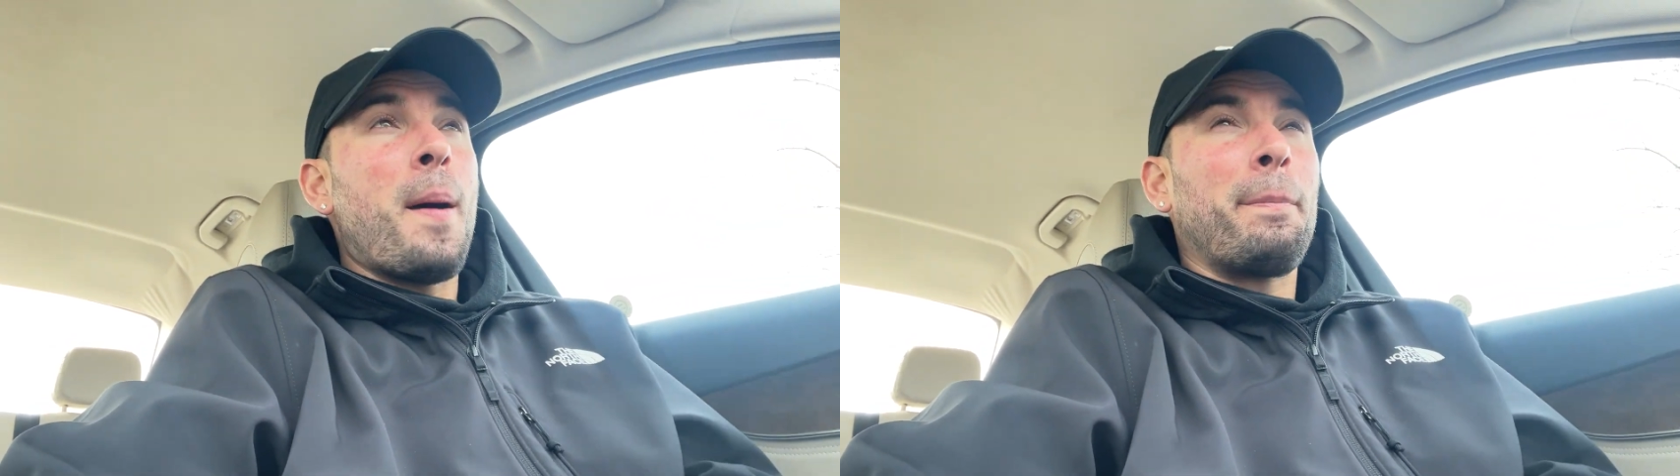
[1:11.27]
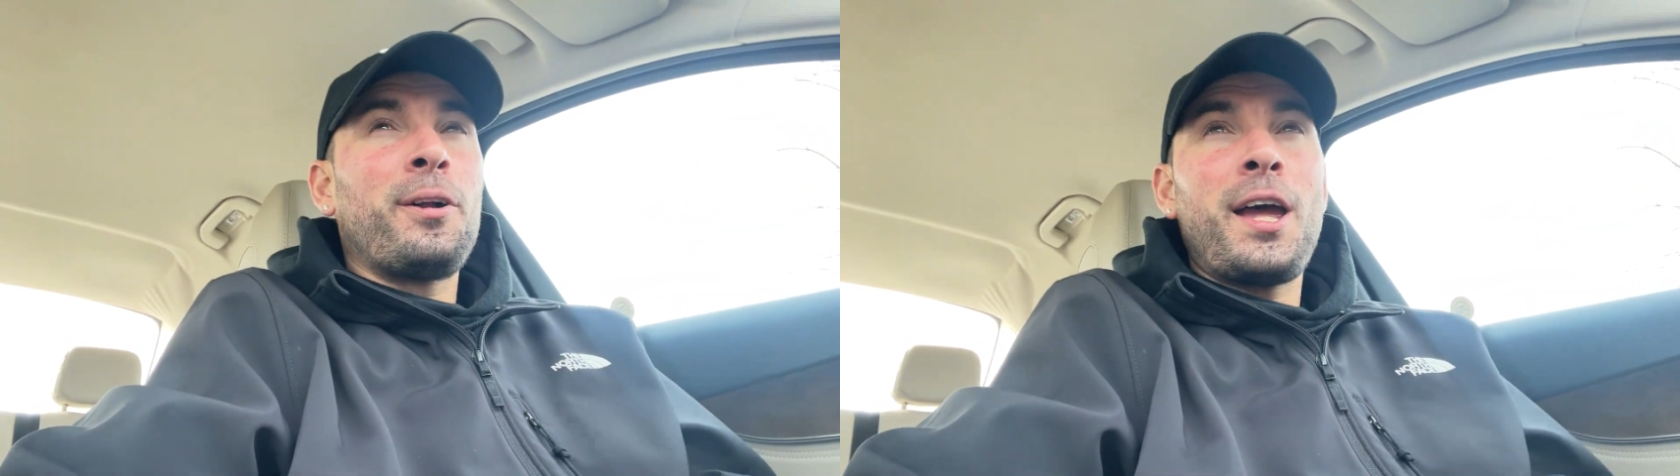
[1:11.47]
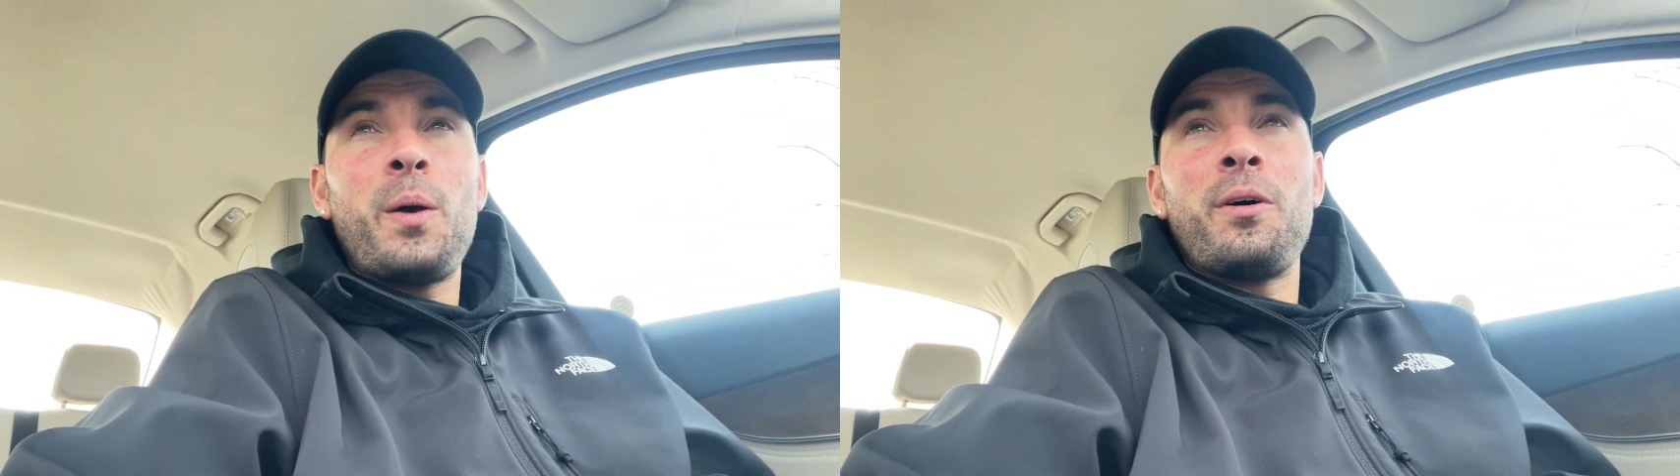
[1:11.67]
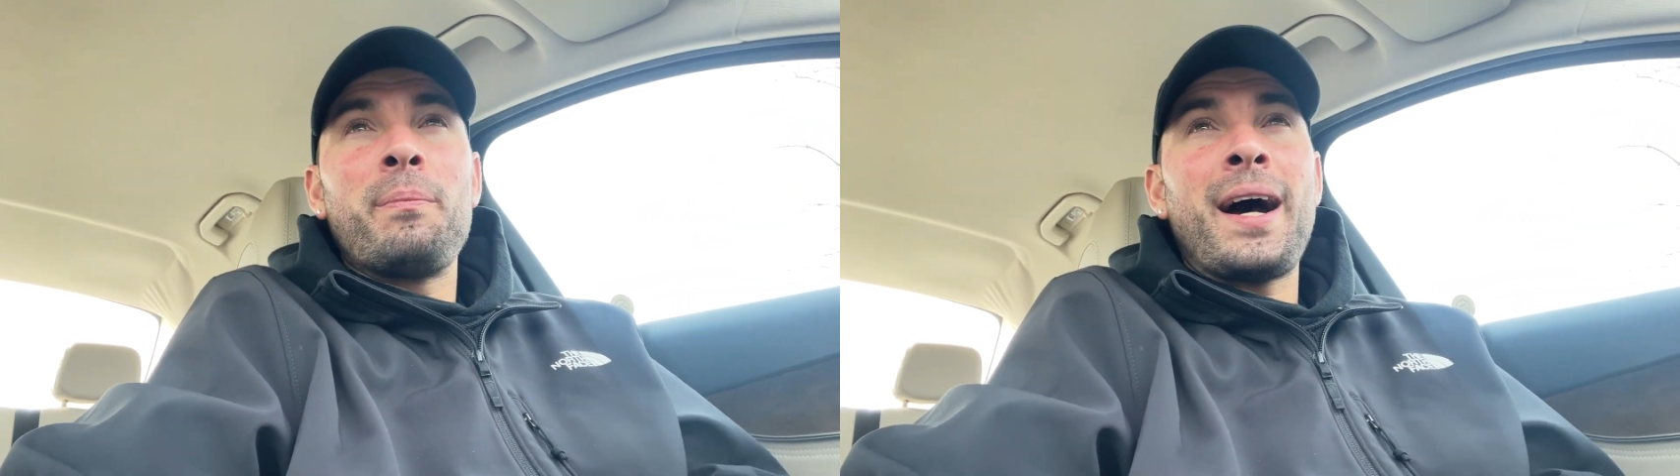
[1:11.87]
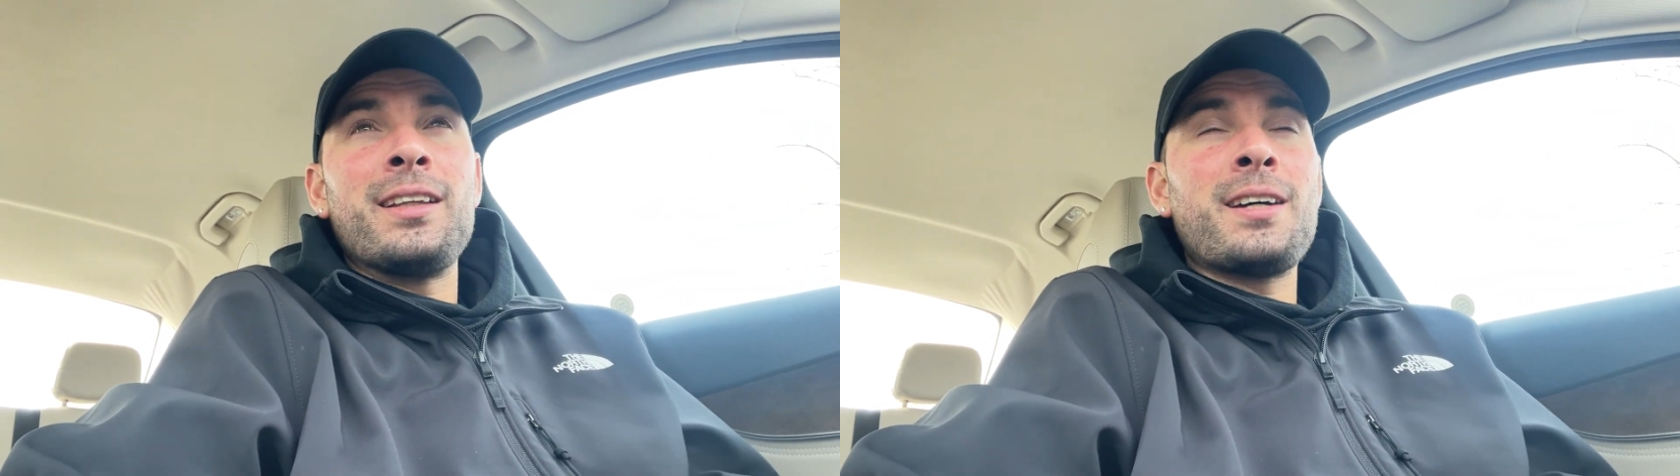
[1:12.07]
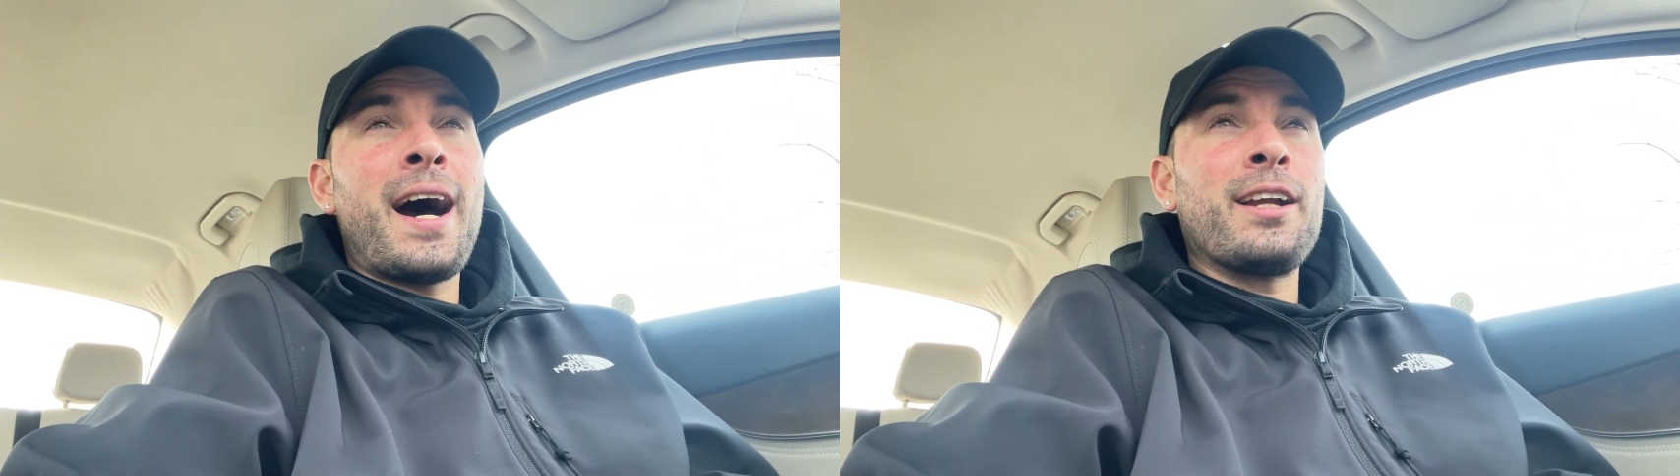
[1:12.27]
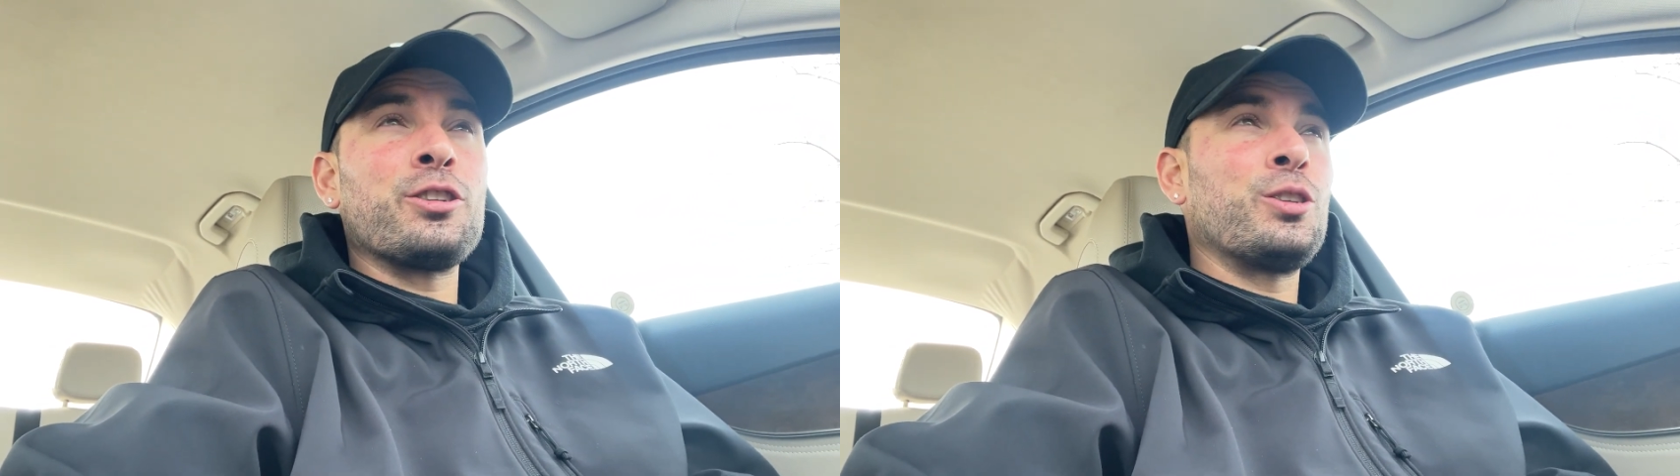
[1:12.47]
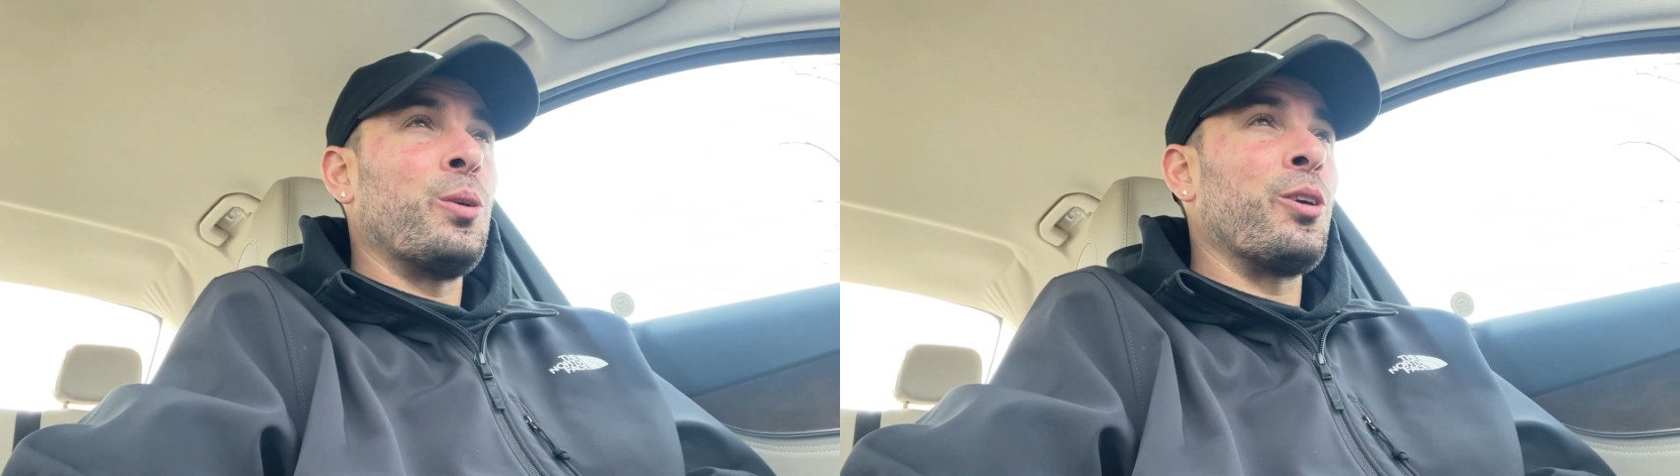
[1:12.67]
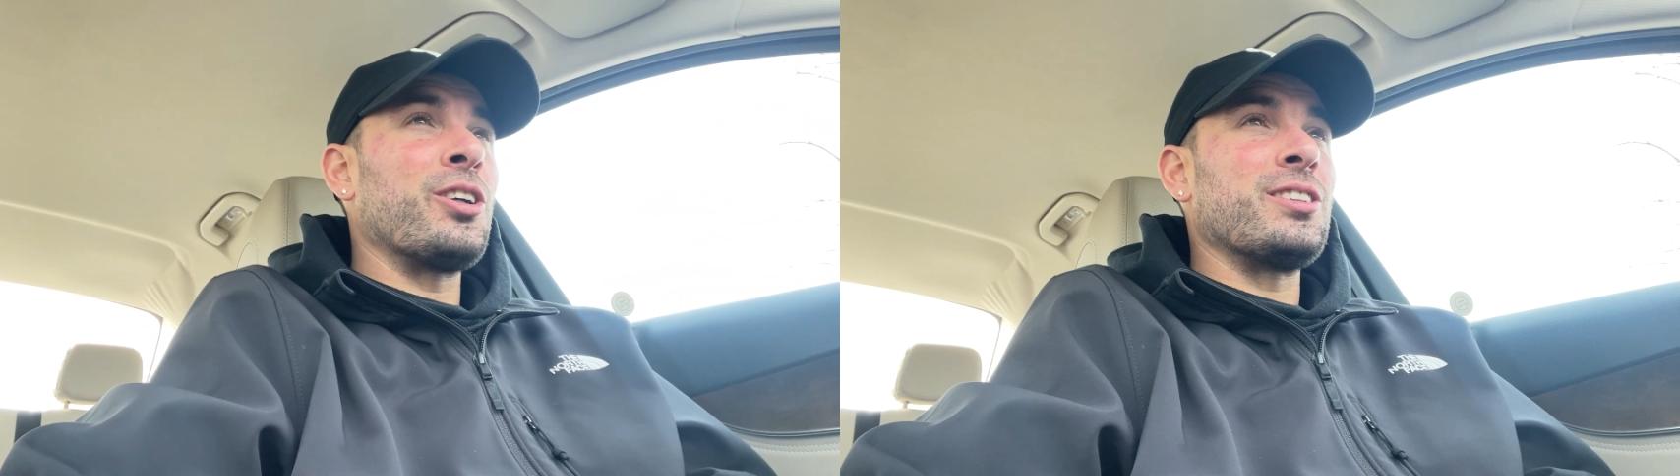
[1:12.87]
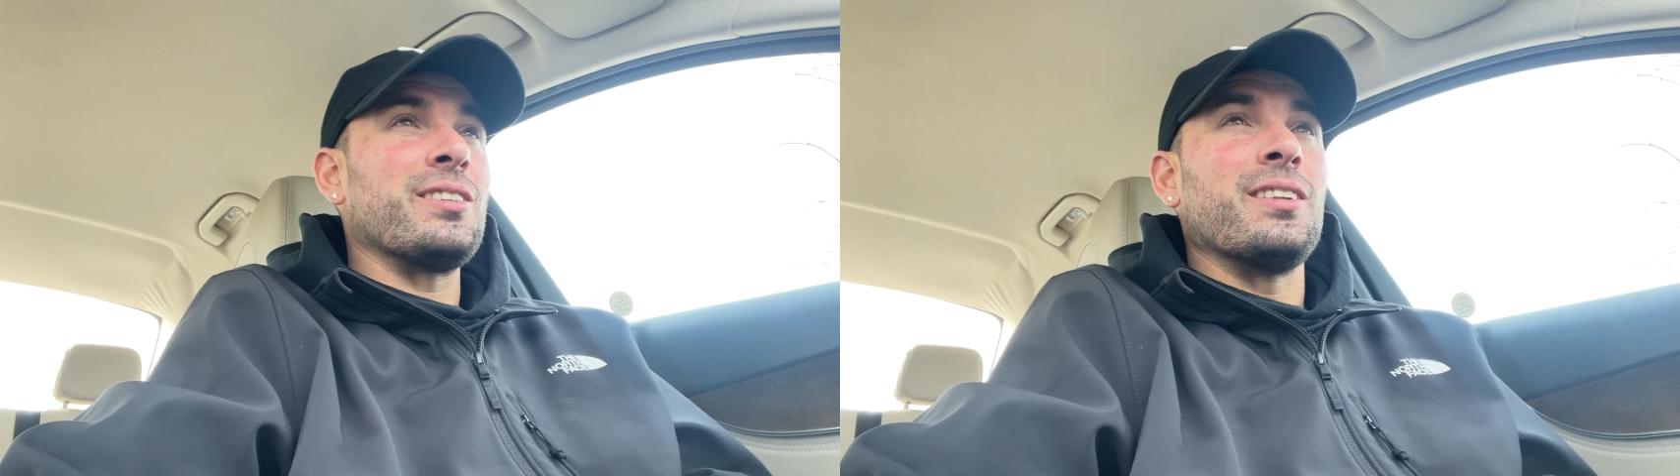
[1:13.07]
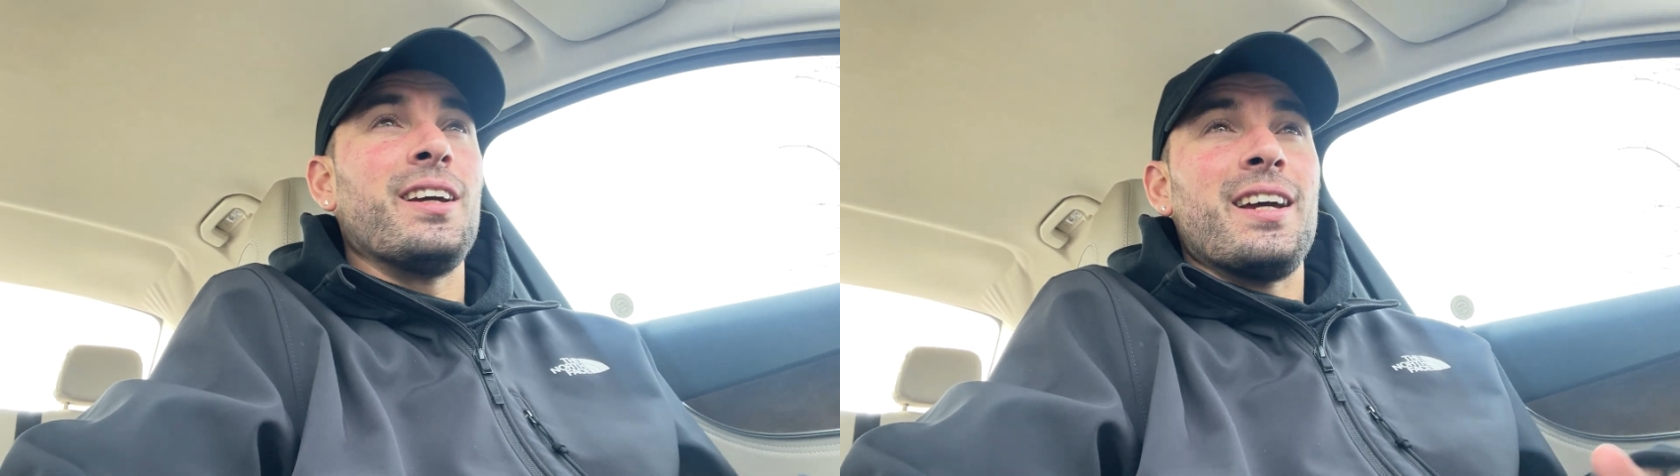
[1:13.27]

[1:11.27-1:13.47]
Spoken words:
playing with my dinosaurs and